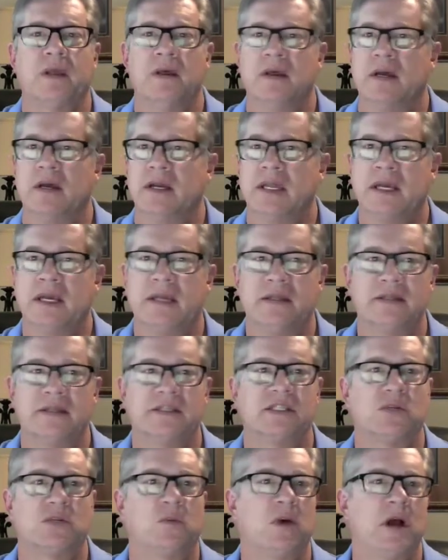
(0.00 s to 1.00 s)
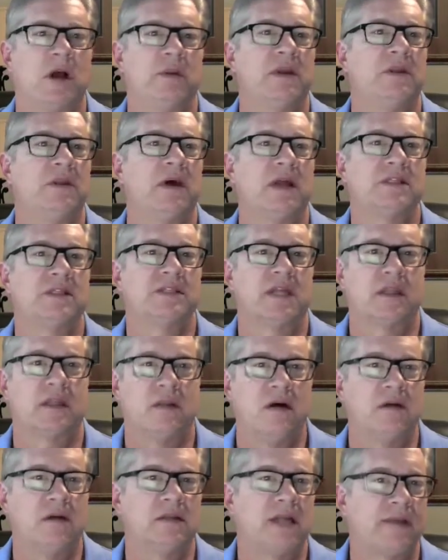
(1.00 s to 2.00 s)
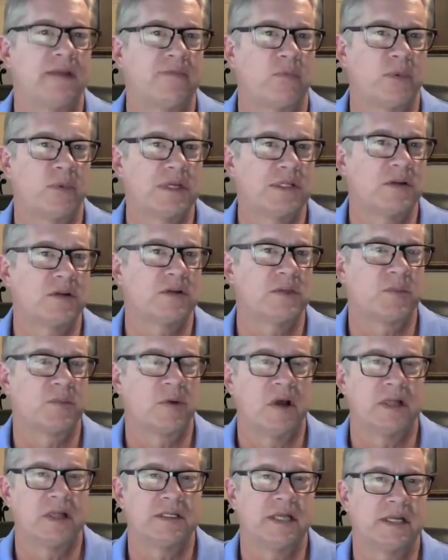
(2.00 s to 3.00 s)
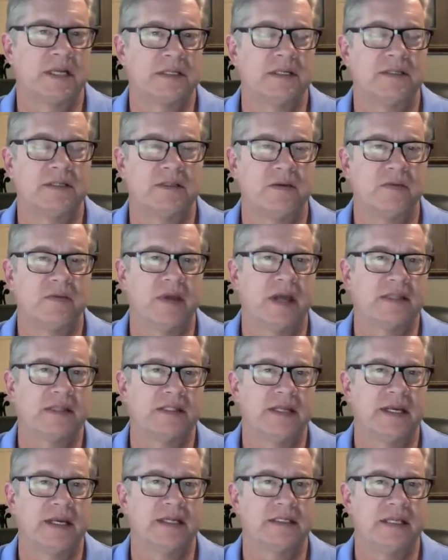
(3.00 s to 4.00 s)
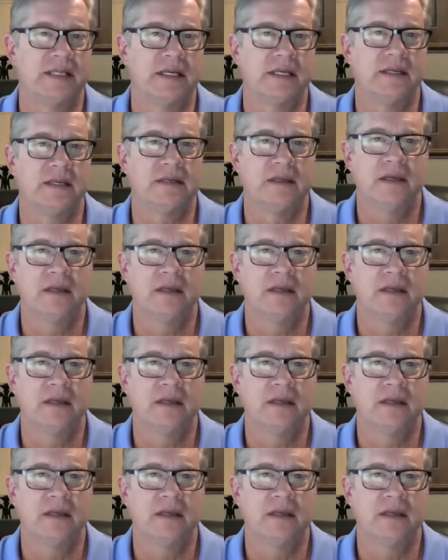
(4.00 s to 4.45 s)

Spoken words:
Again, this is why we launched the Long Life Research Project in 2018,